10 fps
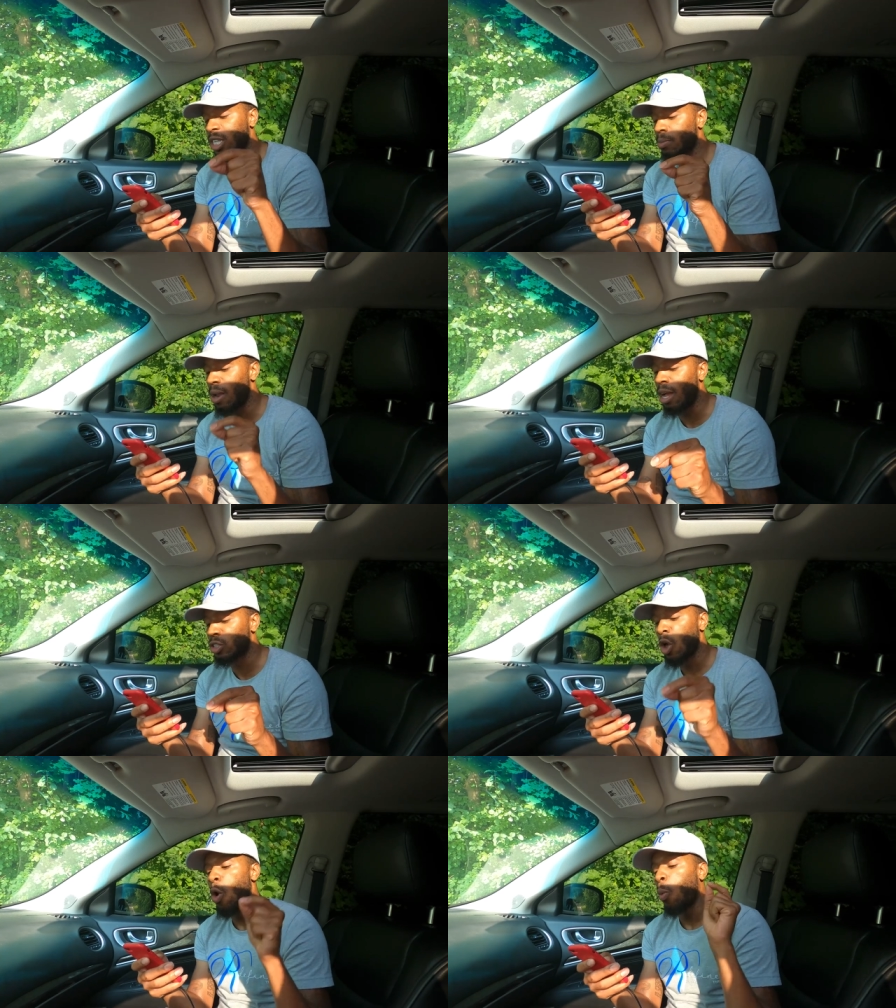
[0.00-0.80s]
the customer
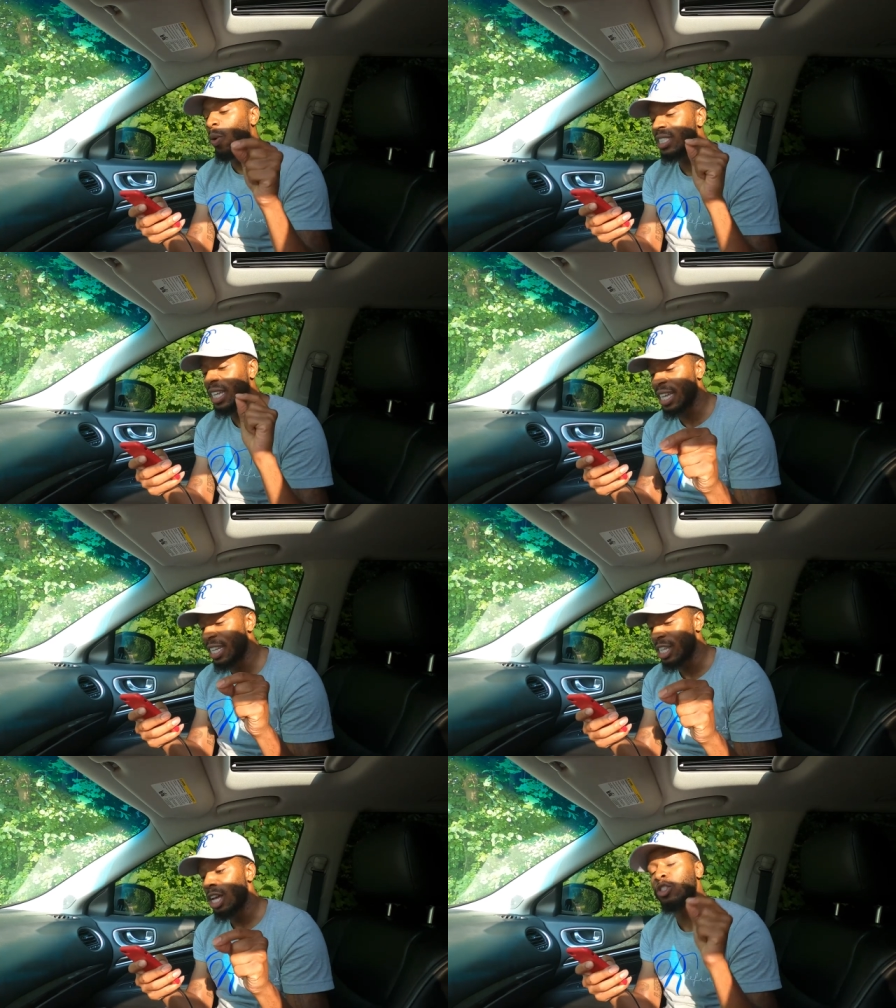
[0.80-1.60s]
house which
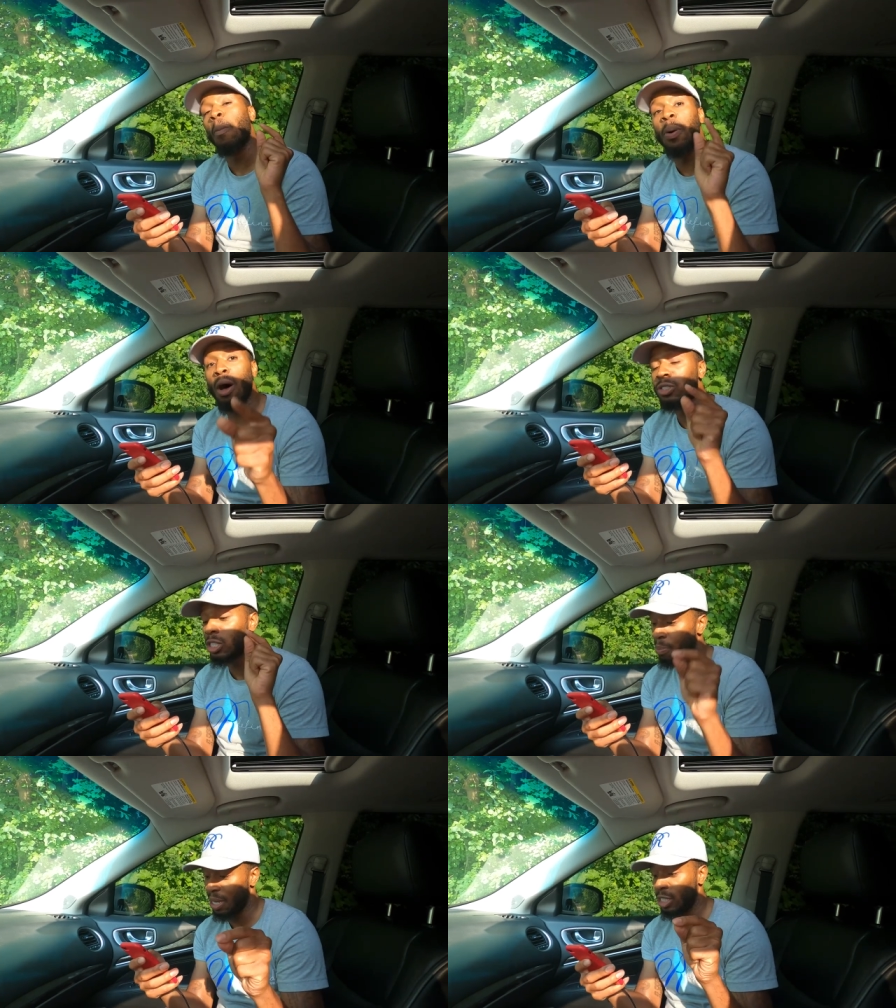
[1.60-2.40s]
is
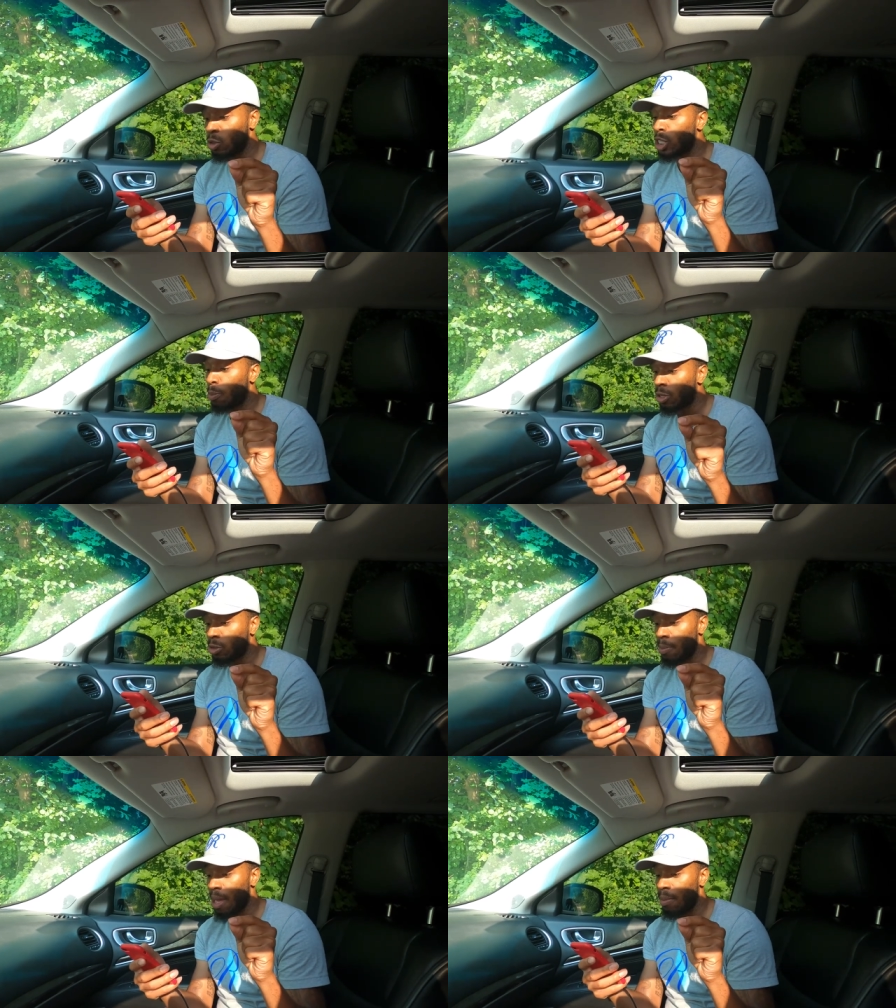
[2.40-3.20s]
supposed to be, this is what it's
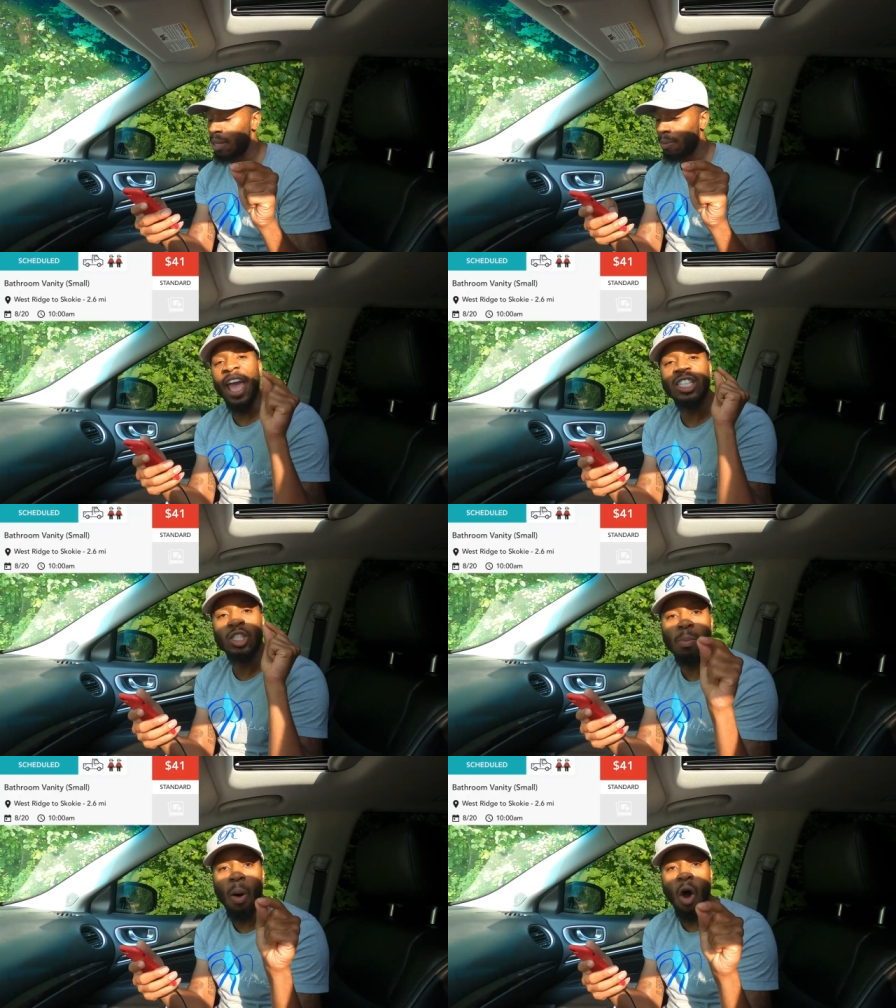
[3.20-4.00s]
supposed to be, baby, a
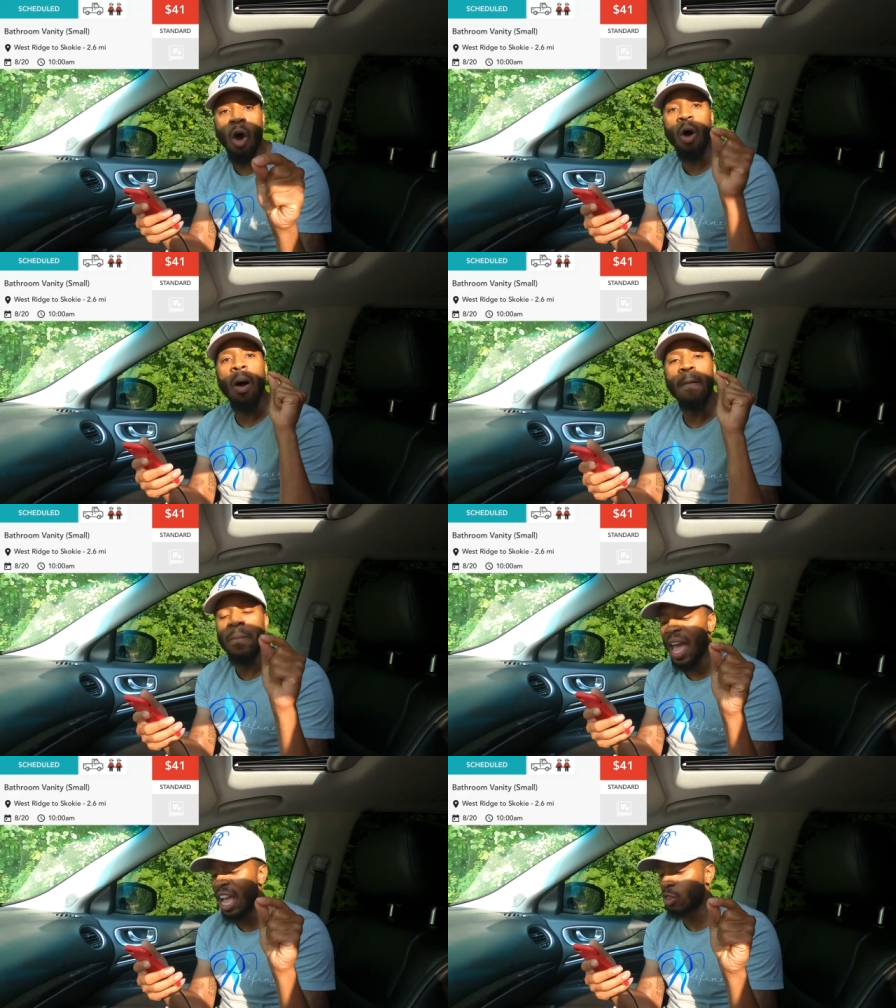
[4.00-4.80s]
small
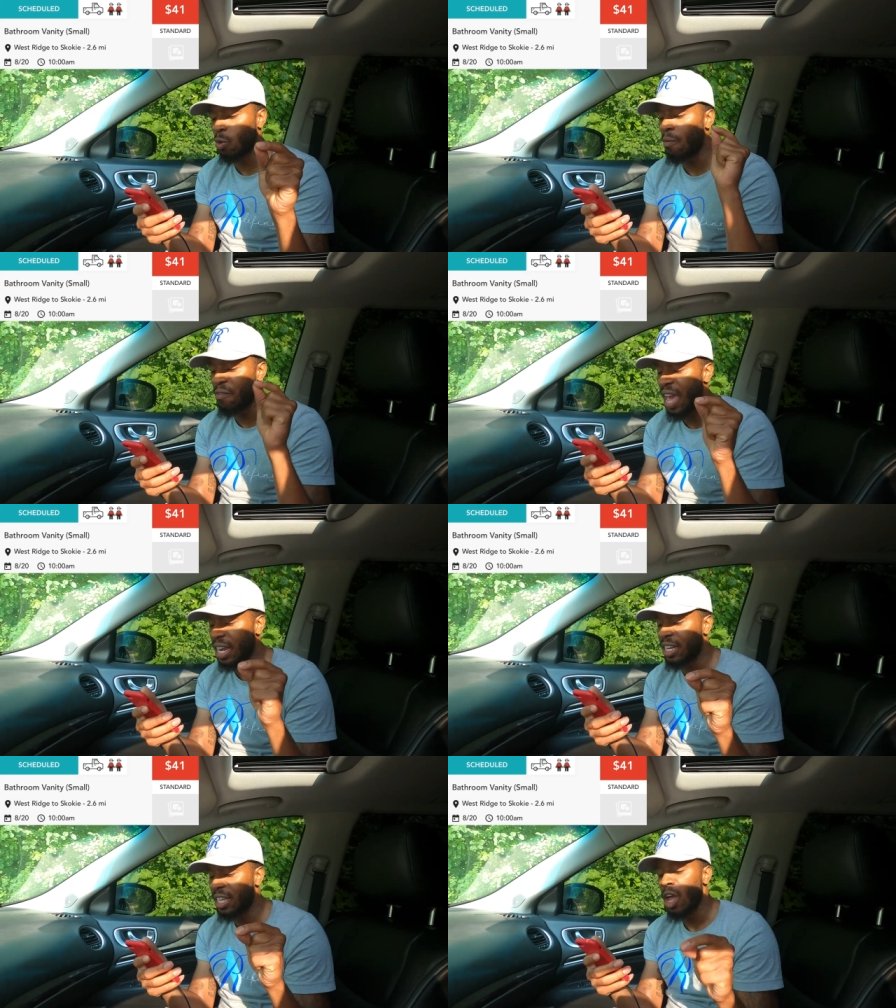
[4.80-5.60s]
bathroom
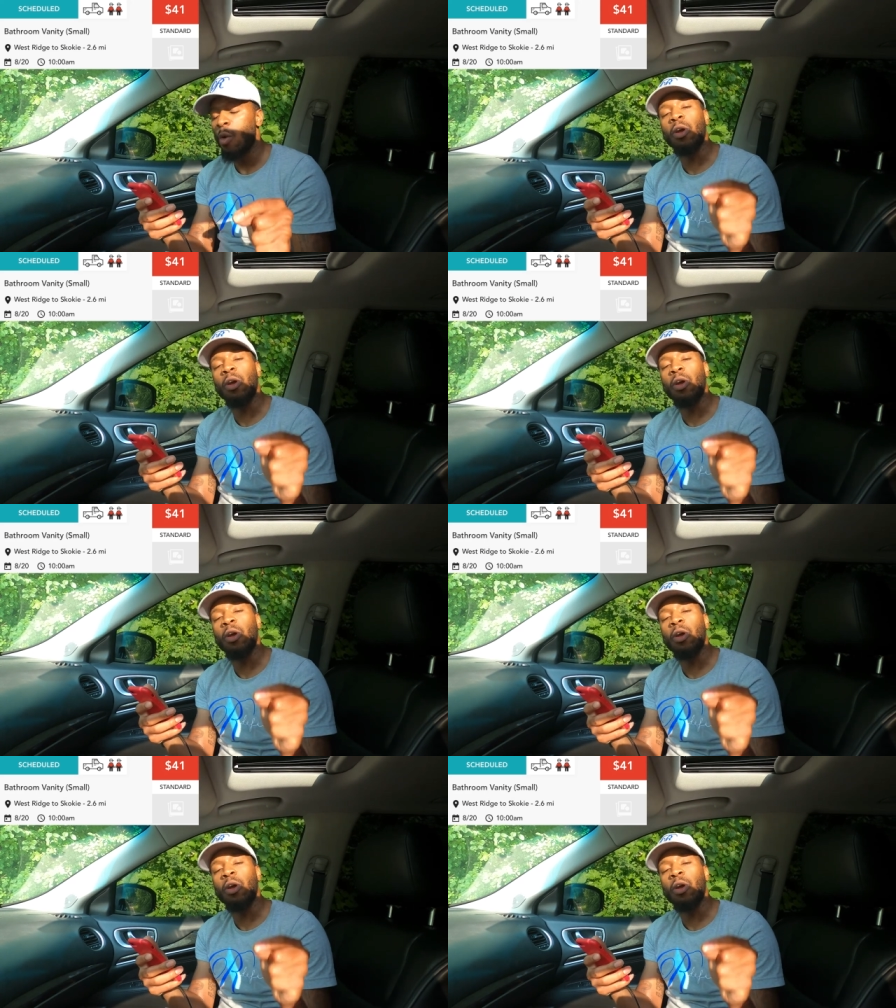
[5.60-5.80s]
vanity.